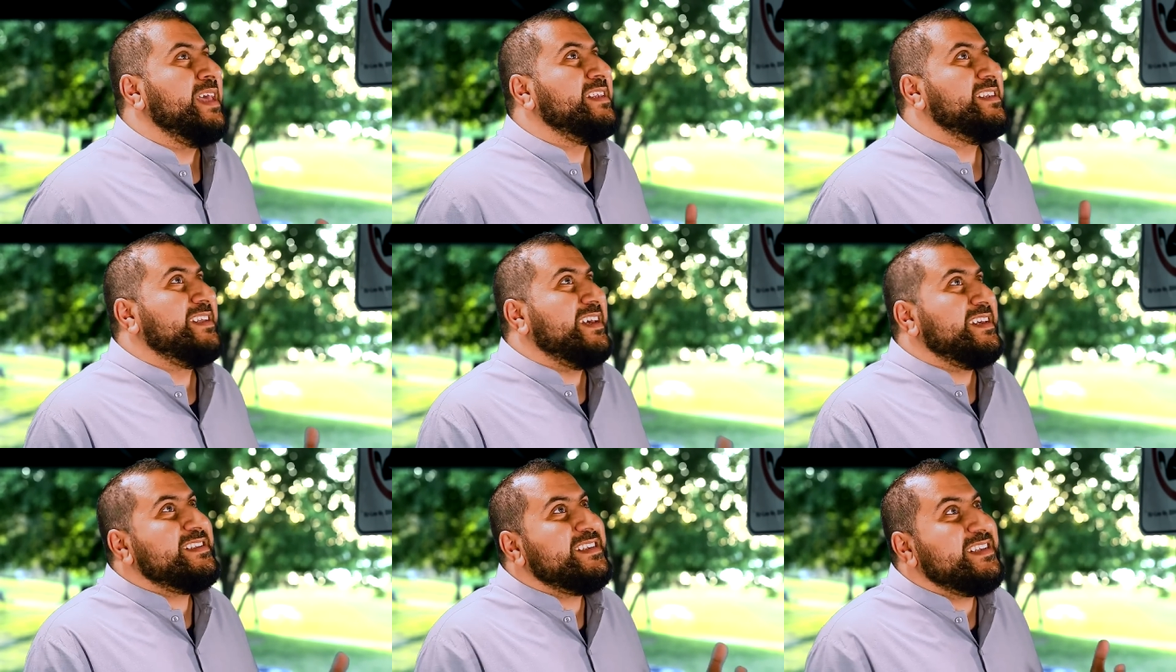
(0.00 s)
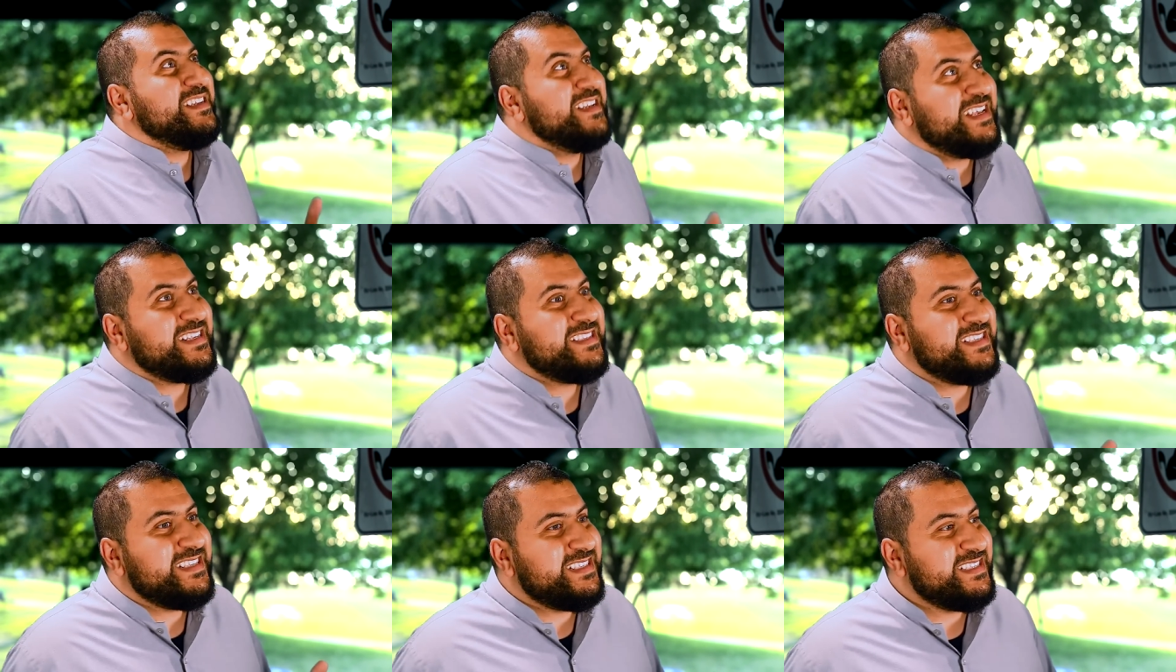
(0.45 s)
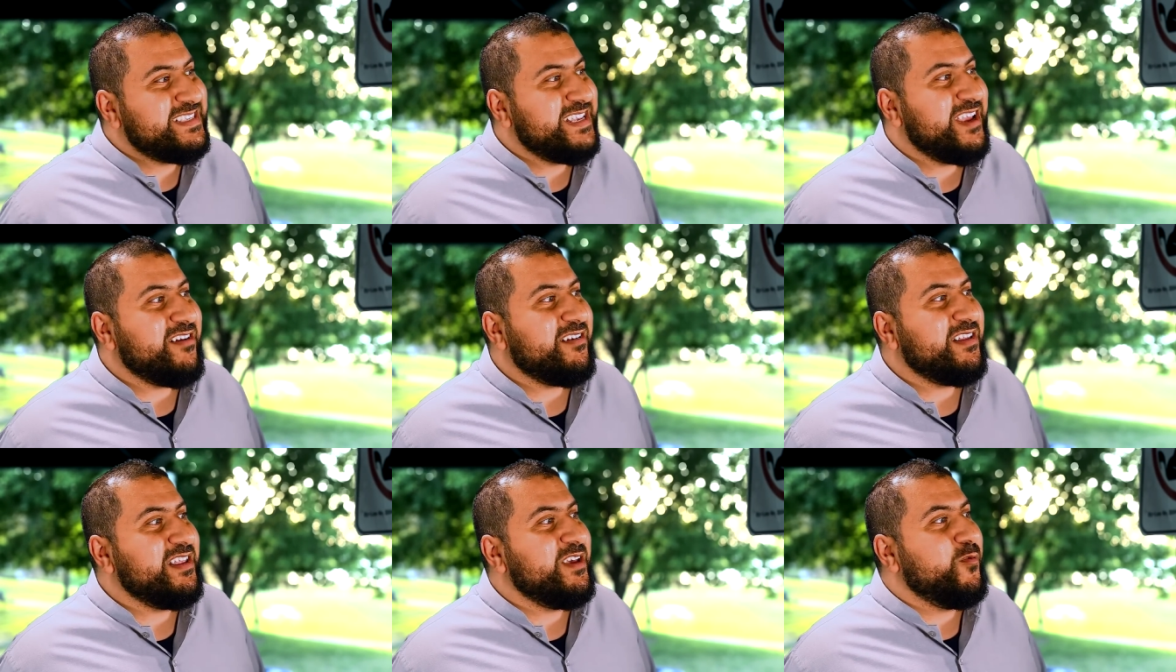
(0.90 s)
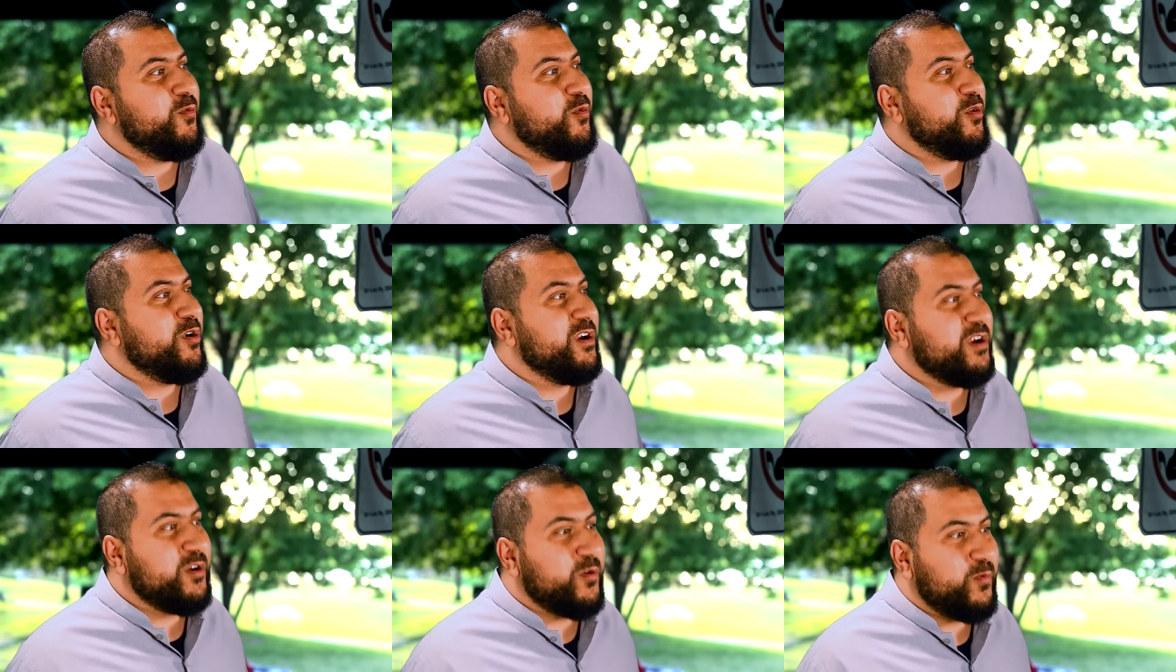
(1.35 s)
doesn't necessarily
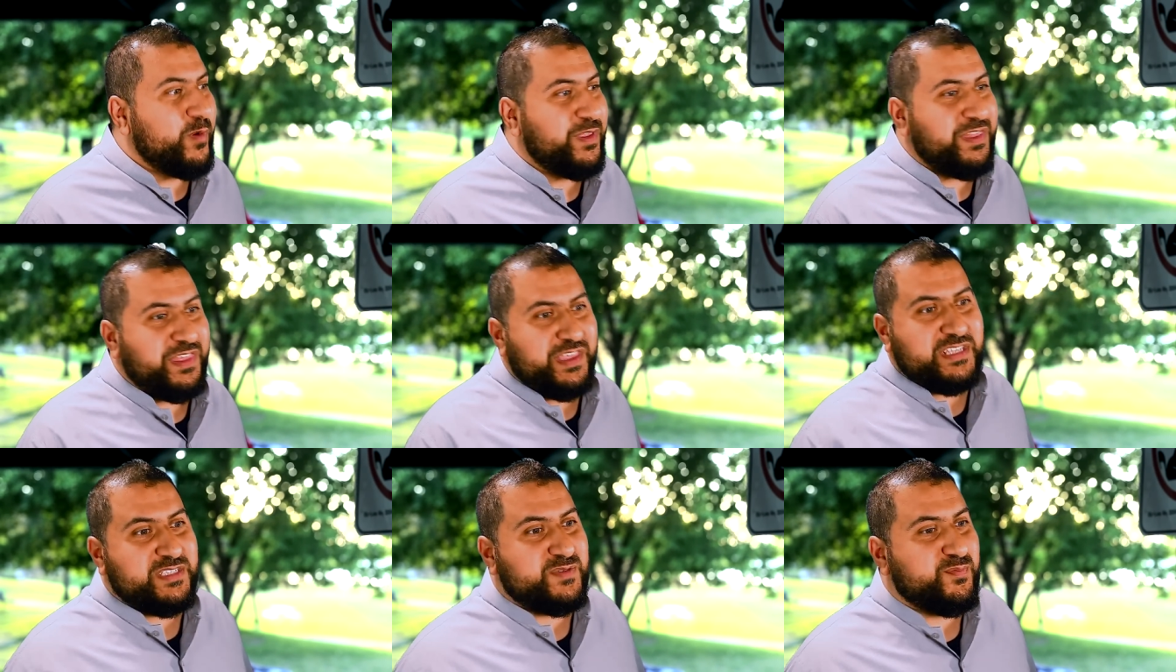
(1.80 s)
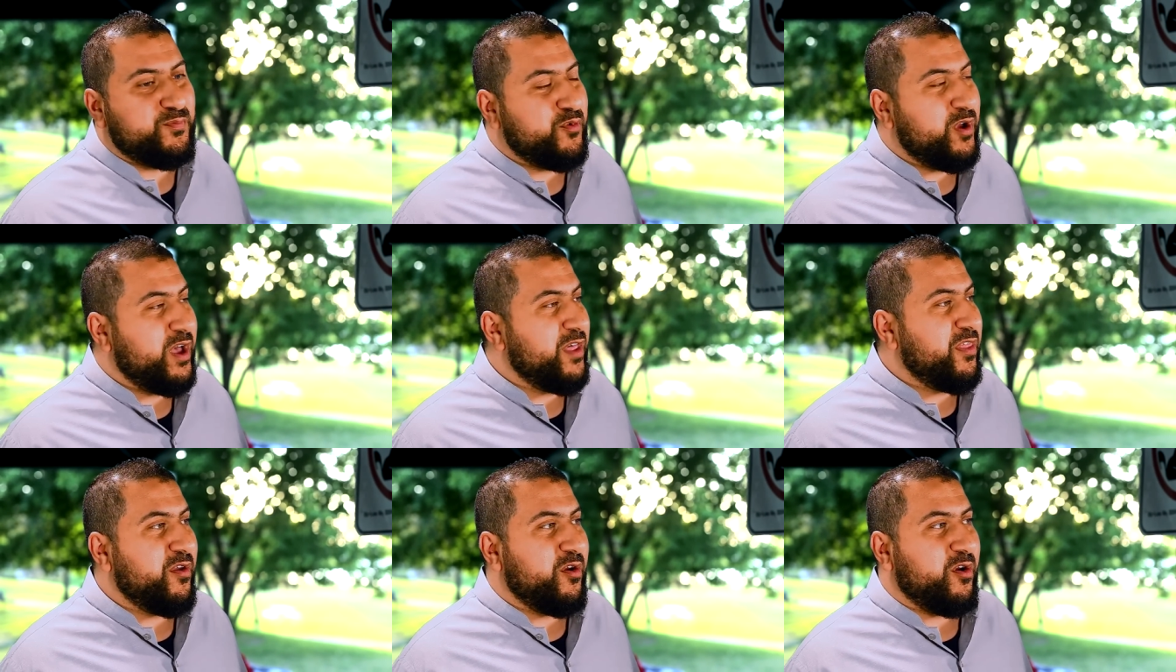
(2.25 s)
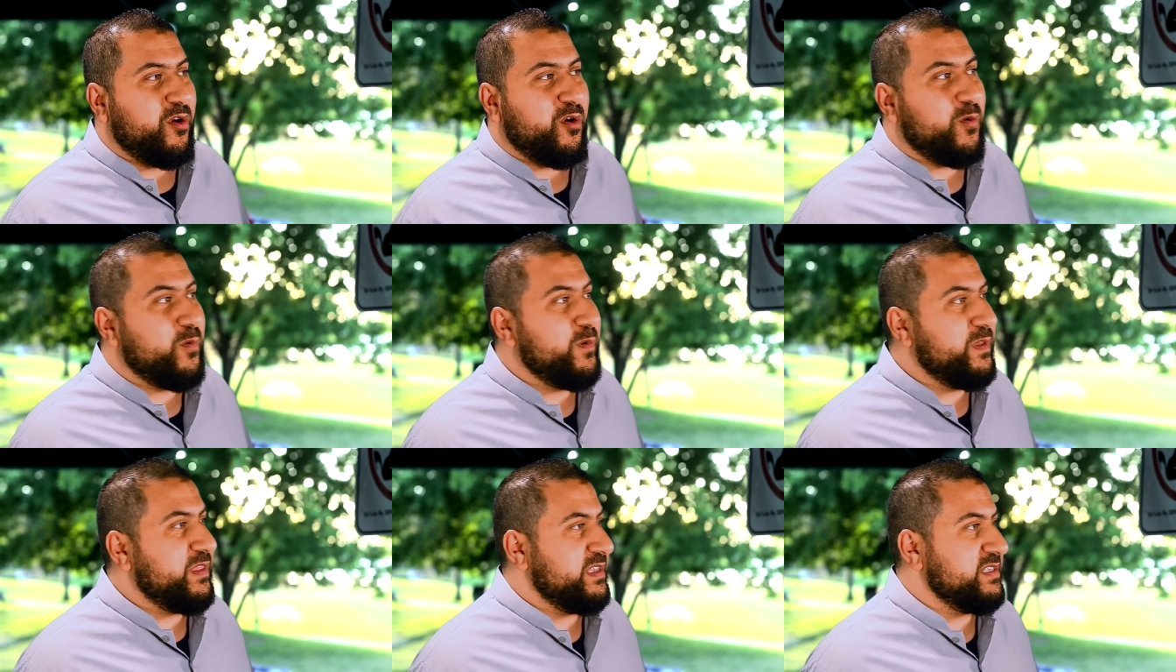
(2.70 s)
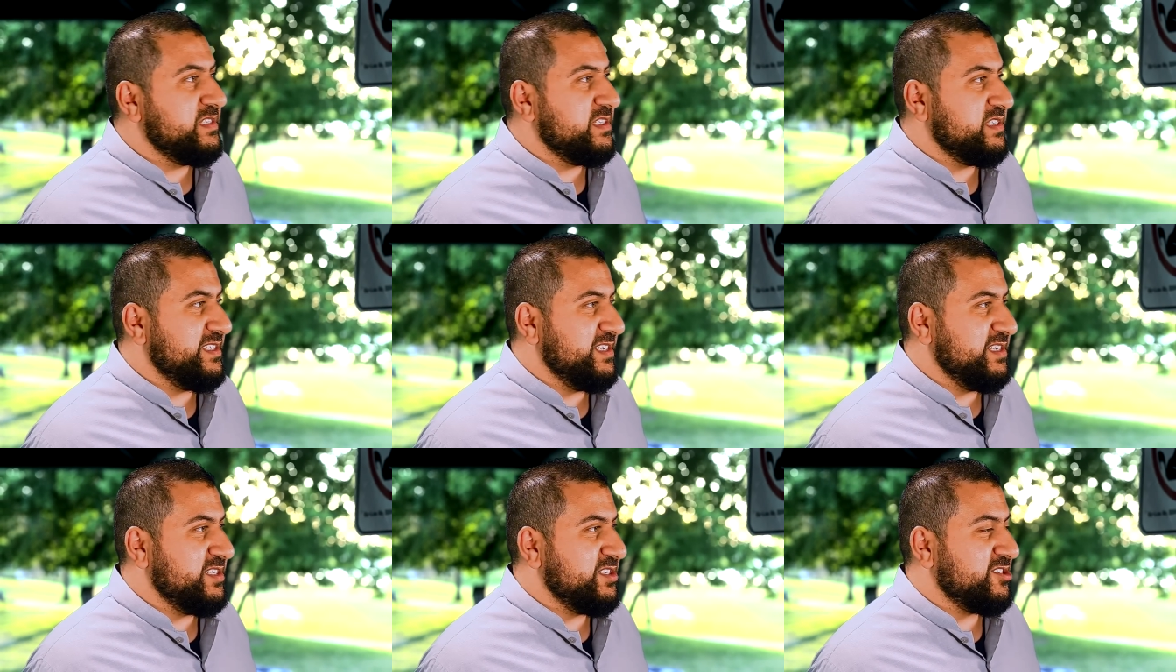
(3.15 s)
work with his brother or with his
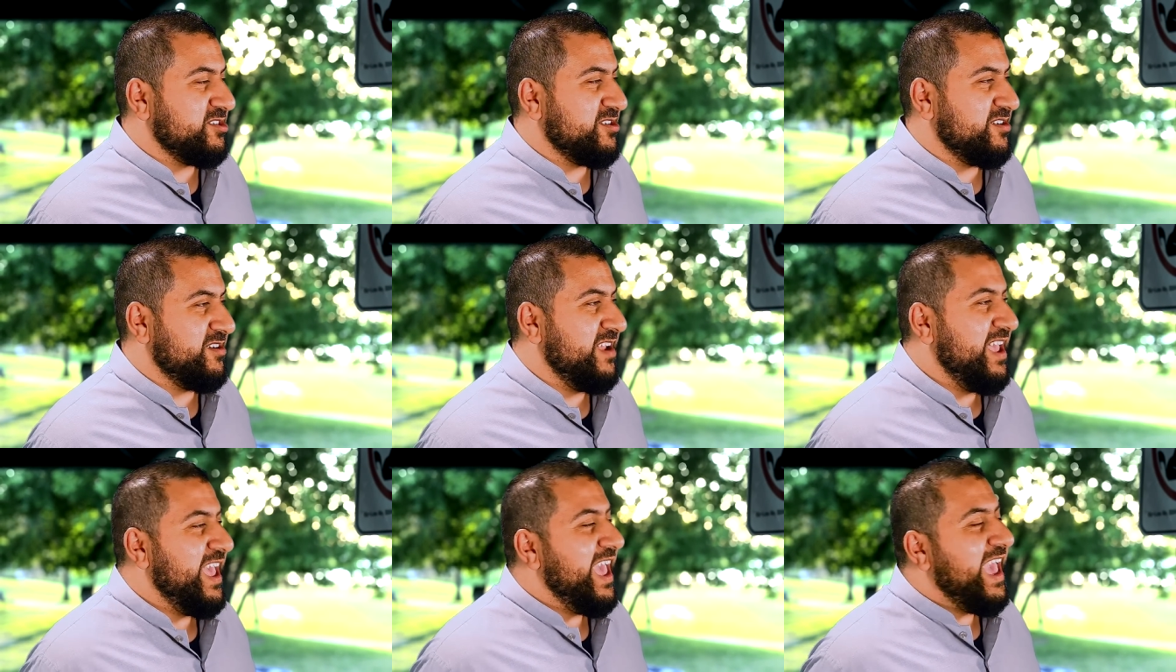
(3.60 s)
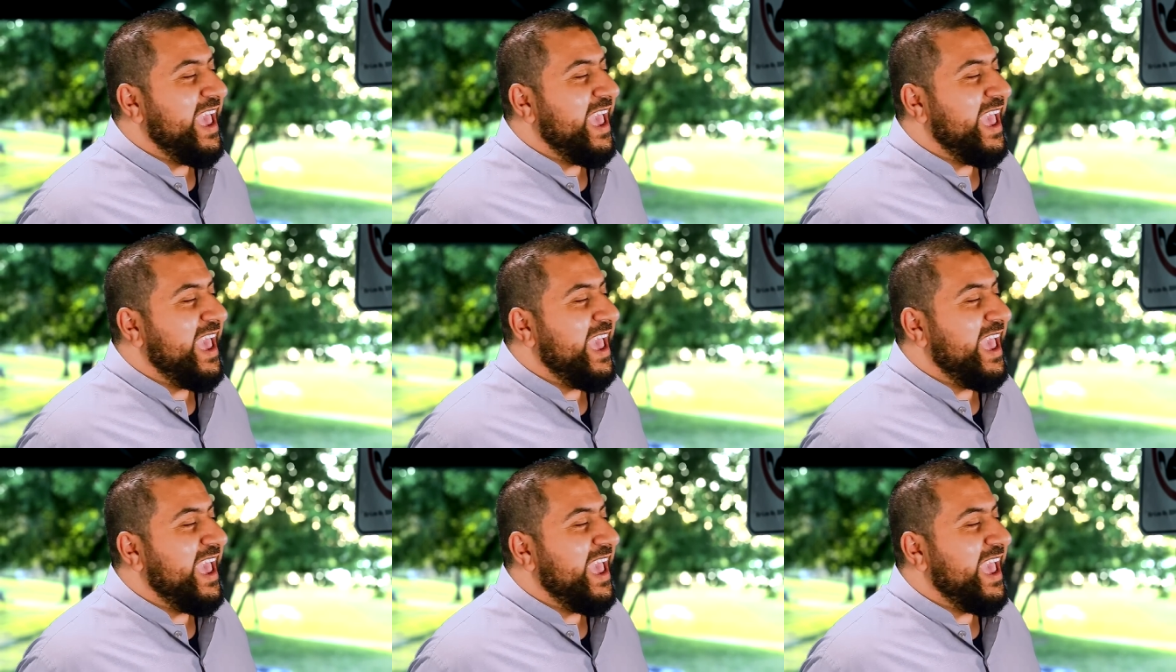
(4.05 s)
sister,